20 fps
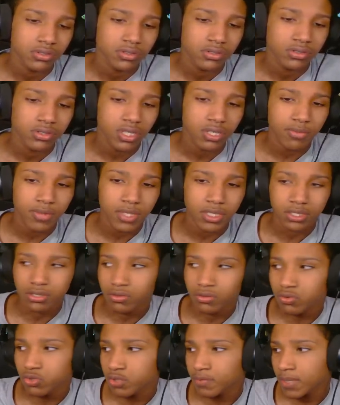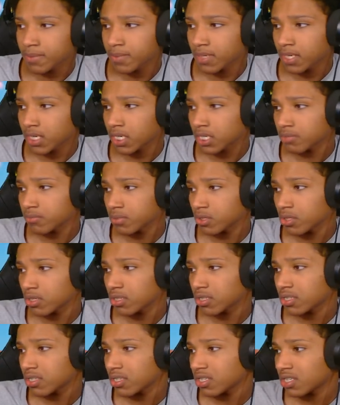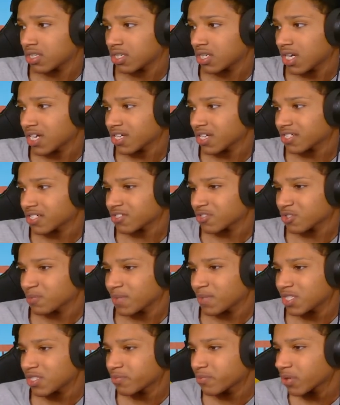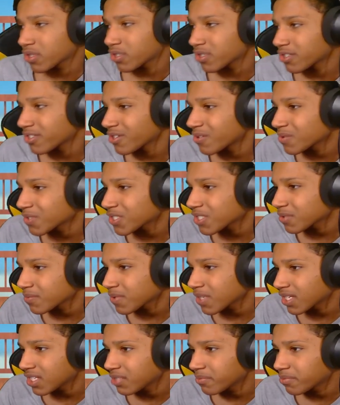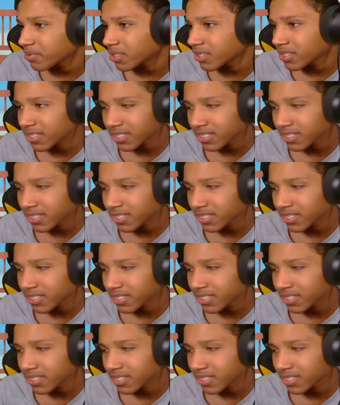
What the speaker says: I'm about to lose my mind, bro. Actual speed, brother. Yo, what's up, Kenny Place?